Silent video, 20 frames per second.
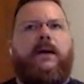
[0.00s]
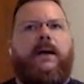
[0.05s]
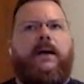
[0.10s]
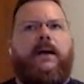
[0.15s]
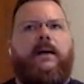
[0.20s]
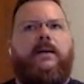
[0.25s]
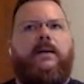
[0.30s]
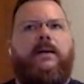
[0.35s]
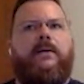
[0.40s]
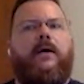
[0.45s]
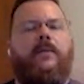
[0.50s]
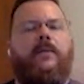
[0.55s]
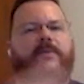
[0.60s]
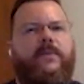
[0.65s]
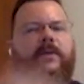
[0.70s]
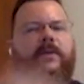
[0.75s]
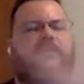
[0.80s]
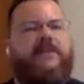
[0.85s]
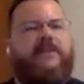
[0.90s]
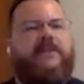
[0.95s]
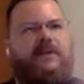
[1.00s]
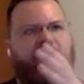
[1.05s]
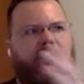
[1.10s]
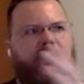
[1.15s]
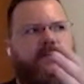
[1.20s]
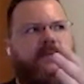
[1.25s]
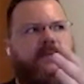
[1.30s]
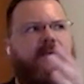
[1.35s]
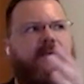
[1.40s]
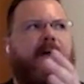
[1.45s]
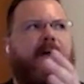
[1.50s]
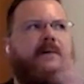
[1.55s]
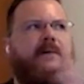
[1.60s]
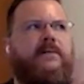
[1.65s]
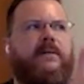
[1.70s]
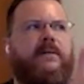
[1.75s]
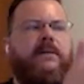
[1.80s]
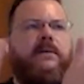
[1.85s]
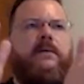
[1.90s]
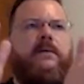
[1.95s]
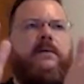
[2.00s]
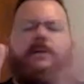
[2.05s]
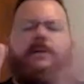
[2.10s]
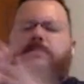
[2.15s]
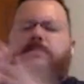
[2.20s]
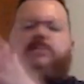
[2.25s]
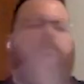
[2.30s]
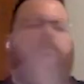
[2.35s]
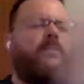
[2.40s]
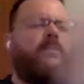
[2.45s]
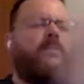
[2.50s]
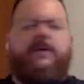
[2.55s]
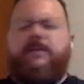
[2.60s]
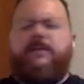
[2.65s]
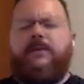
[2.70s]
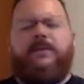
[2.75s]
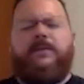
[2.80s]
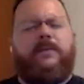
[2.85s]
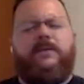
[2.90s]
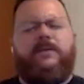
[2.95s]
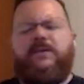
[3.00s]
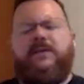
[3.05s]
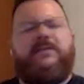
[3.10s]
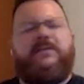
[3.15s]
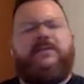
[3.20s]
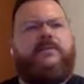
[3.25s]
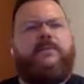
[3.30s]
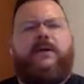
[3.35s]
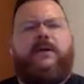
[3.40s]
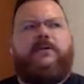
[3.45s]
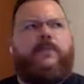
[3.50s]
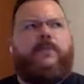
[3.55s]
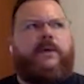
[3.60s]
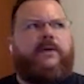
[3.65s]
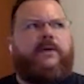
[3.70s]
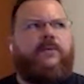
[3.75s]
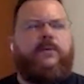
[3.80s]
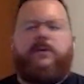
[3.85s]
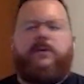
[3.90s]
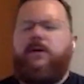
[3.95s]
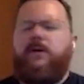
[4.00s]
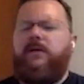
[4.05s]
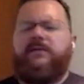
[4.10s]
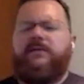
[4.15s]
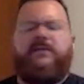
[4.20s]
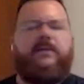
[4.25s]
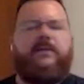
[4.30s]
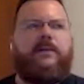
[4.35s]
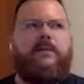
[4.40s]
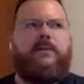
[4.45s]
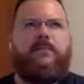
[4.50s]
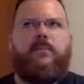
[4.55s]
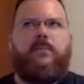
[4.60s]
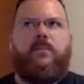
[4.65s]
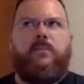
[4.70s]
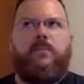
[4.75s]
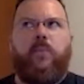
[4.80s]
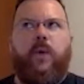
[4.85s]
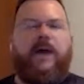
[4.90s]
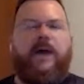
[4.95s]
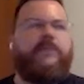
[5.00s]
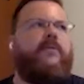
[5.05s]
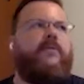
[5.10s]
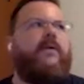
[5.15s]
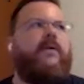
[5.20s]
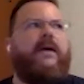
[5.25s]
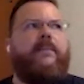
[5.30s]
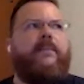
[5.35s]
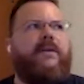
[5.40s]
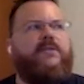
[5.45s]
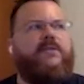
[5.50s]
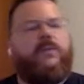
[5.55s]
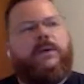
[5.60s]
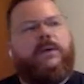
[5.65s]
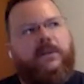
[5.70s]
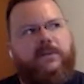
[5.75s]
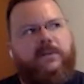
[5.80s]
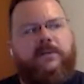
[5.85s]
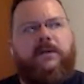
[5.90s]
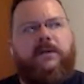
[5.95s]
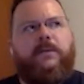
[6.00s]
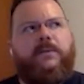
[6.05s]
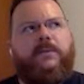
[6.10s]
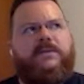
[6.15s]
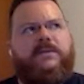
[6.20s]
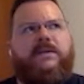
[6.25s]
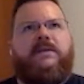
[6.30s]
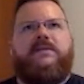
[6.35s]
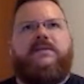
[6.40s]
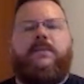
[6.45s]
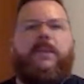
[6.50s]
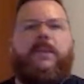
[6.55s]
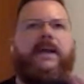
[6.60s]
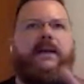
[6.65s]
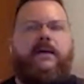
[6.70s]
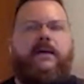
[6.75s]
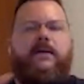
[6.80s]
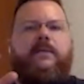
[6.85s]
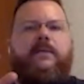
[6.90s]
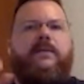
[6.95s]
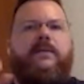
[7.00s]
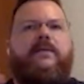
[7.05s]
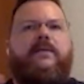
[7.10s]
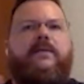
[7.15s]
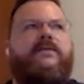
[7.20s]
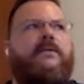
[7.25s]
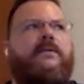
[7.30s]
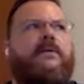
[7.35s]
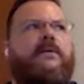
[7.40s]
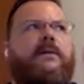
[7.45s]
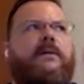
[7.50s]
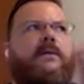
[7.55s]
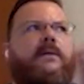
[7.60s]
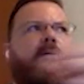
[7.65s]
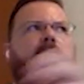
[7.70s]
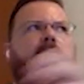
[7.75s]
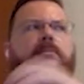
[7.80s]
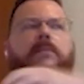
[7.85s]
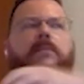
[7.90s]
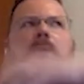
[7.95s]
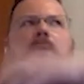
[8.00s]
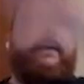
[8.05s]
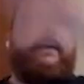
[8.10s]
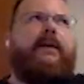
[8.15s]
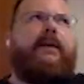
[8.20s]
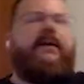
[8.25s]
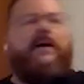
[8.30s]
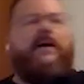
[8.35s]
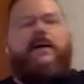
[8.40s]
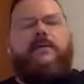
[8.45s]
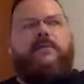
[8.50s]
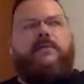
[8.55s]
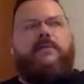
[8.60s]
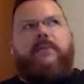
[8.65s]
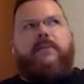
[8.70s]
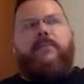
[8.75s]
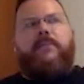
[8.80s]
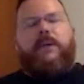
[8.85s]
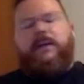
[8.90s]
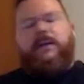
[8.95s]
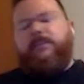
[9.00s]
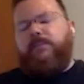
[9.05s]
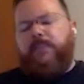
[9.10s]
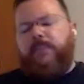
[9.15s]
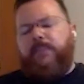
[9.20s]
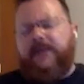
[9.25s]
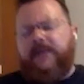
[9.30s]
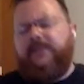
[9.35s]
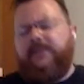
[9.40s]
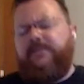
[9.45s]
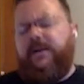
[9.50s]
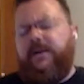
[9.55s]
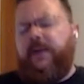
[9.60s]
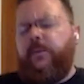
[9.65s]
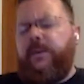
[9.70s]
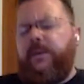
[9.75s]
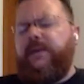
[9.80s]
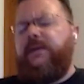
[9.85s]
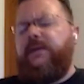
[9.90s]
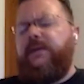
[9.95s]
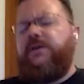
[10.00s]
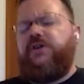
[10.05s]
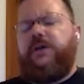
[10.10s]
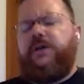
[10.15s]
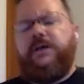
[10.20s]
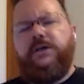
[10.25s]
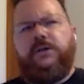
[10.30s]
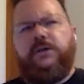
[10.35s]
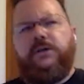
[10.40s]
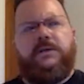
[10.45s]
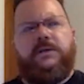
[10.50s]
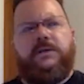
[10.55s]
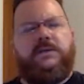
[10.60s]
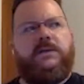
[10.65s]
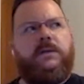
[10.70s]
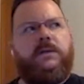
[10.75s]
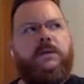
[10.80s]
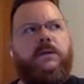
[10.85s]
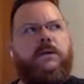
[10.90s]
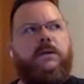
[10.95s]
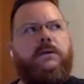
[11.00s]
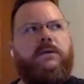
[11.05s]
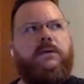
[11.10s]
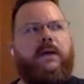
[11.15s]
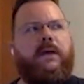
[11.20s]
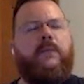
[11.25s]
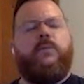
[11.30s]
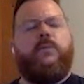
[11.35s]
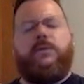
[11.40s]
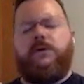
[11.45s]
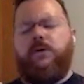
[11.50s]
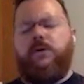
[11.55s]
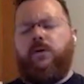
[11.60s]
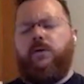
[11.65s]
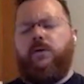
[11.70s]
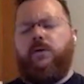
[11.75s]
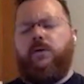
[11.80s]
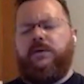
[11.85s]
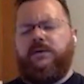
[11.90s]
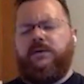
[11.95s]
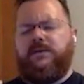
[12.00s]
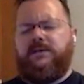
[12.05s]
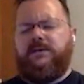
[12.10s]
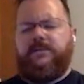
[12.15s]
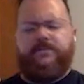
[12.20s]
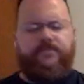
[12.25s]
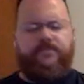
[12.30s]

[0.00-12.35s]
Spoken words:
optimizations that the JSON benchmarks would constantly wave around by 20 or 30%, depending on these minor kind of like butterfly wing changes that would cause